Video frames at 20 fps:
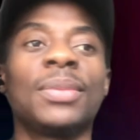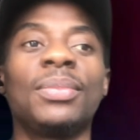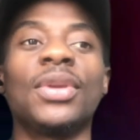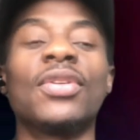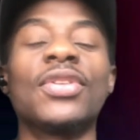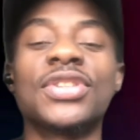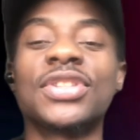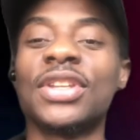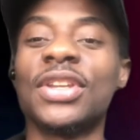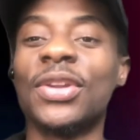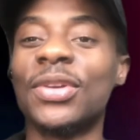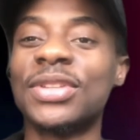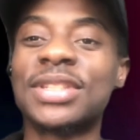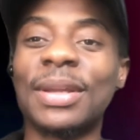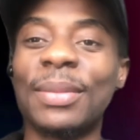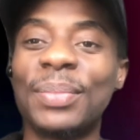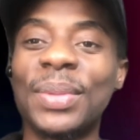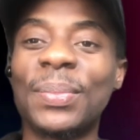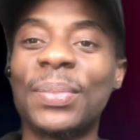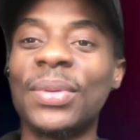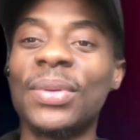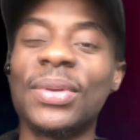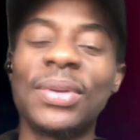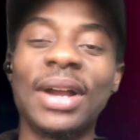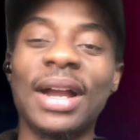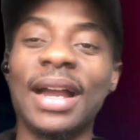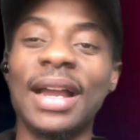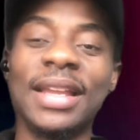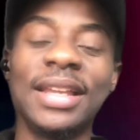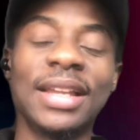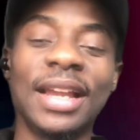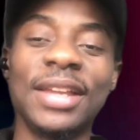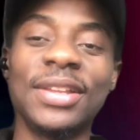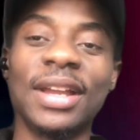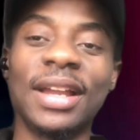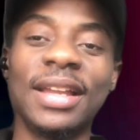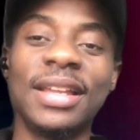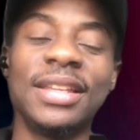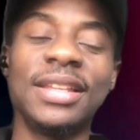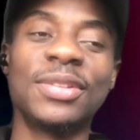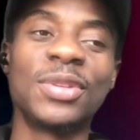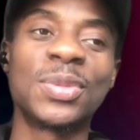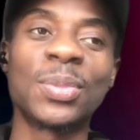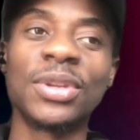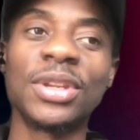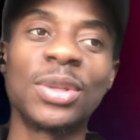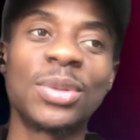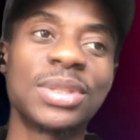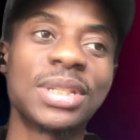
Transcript: Because, you know, some people, I responded